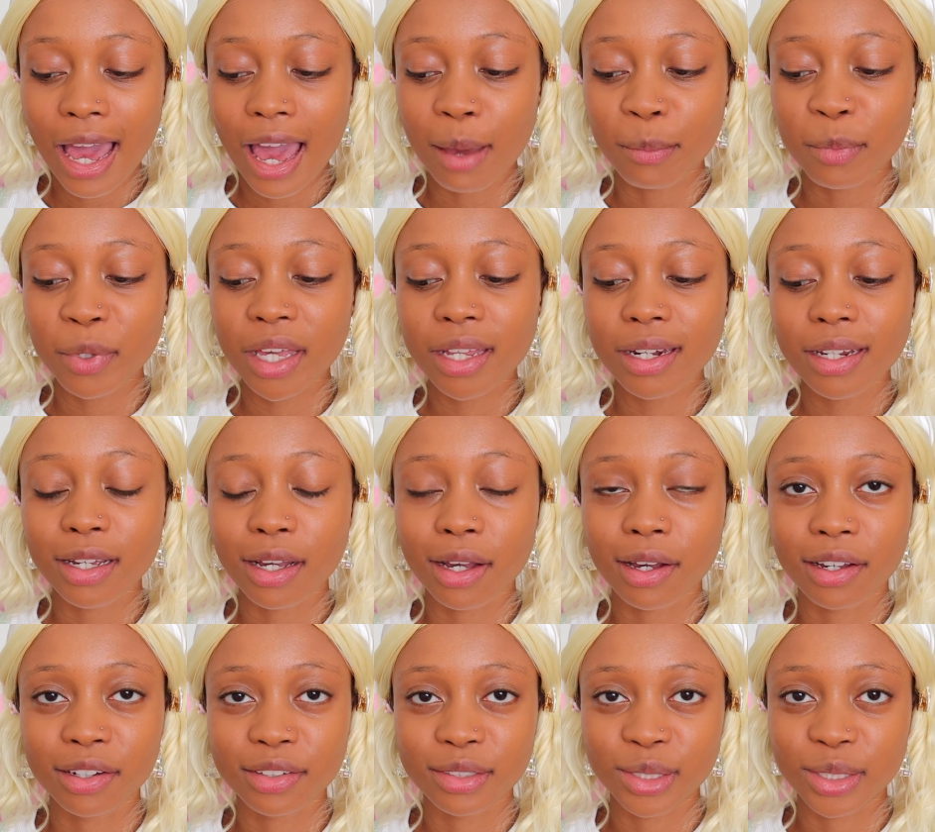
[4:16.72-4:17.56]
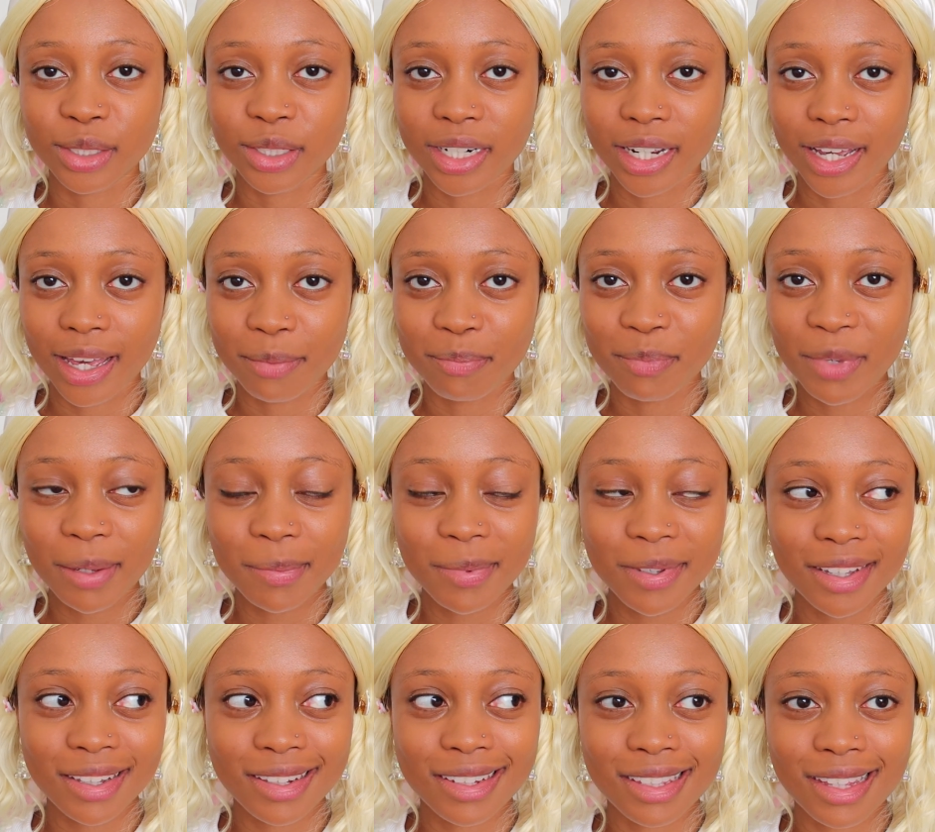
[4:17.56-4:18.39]
I'm getting hungry.
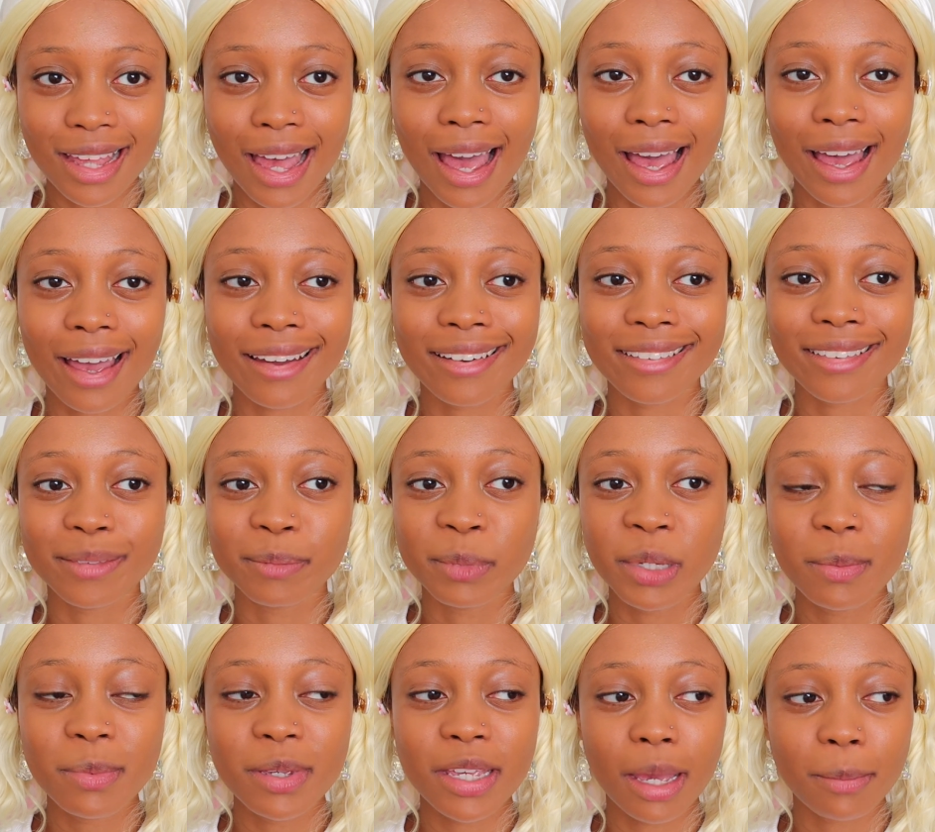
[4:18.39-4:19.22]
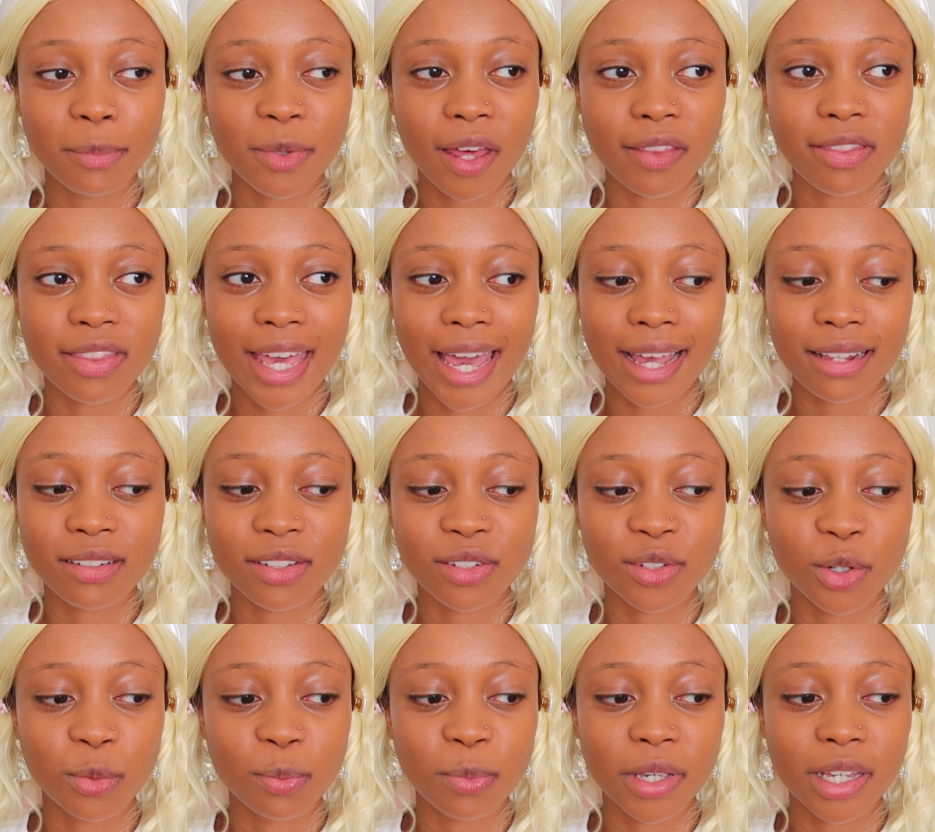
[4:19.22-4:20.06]
Maybe it's that. Maybe I'm not that
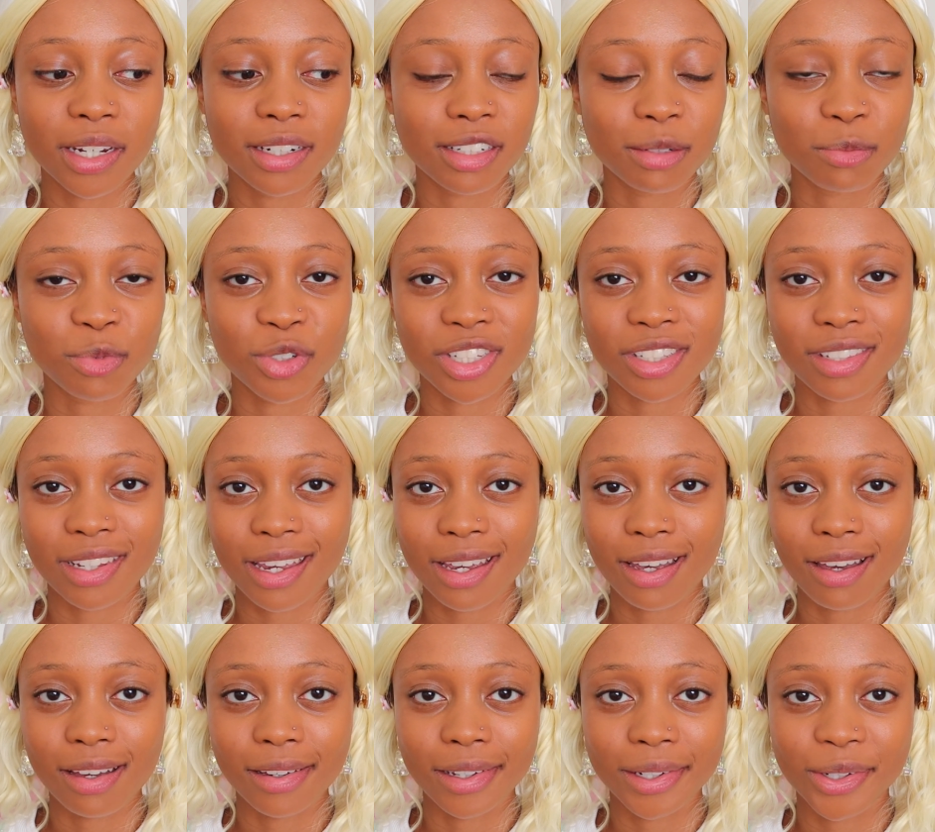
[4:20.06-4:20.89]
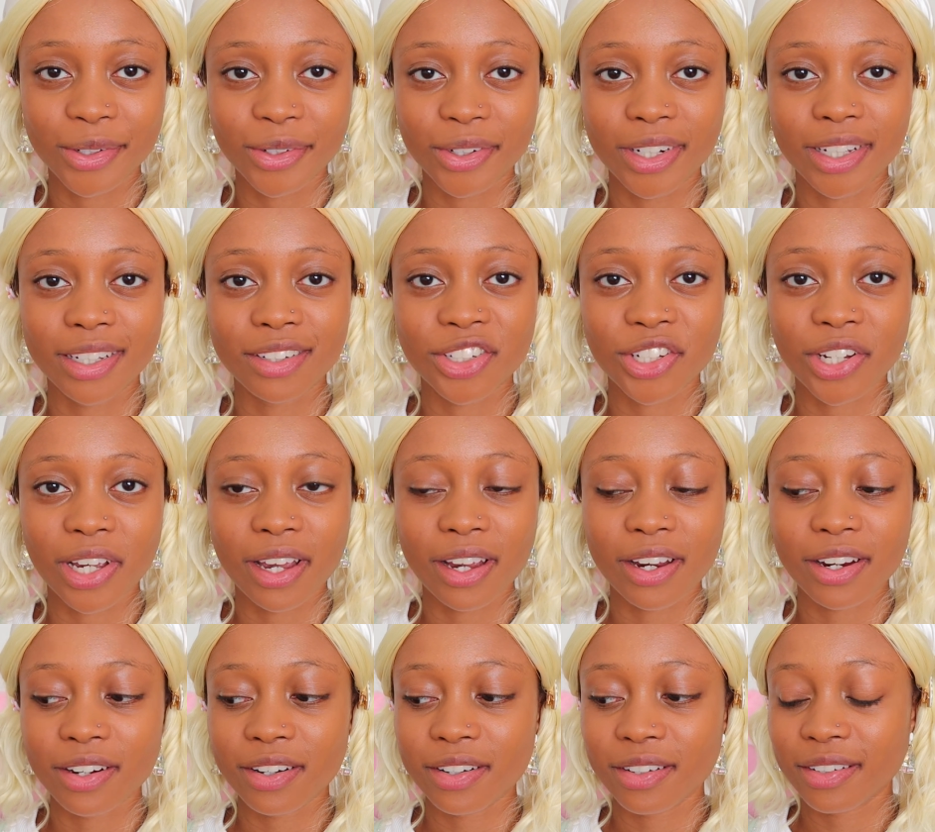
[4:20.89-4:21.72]
stupid and I'm just like hungry and
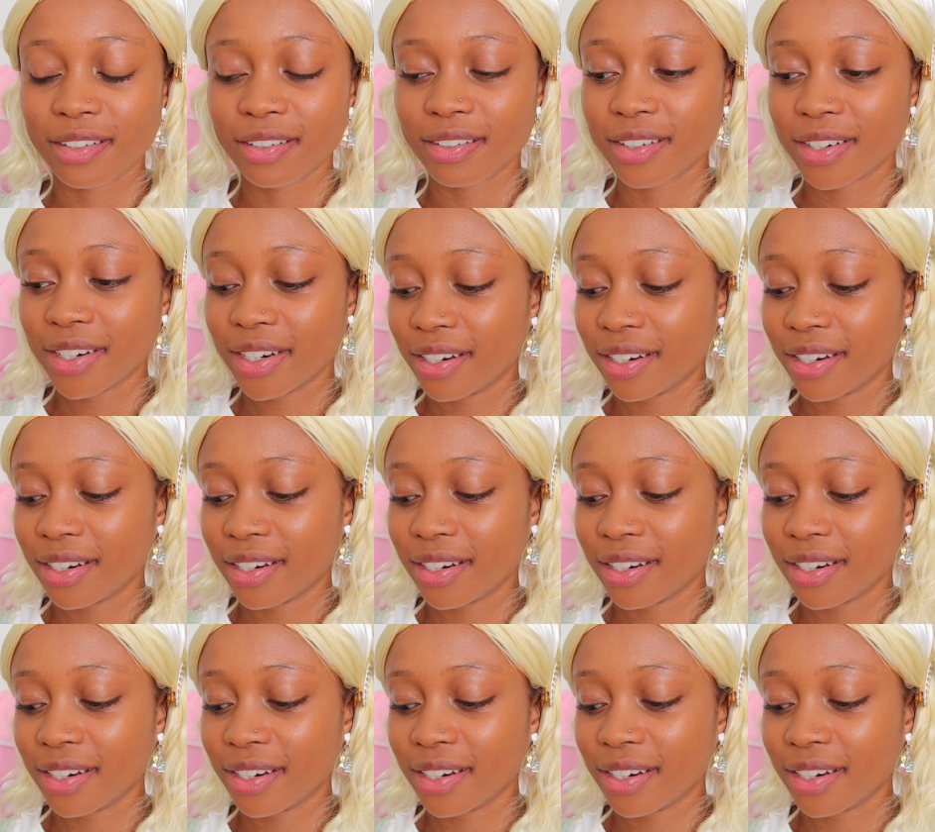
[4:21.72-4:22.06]
tired.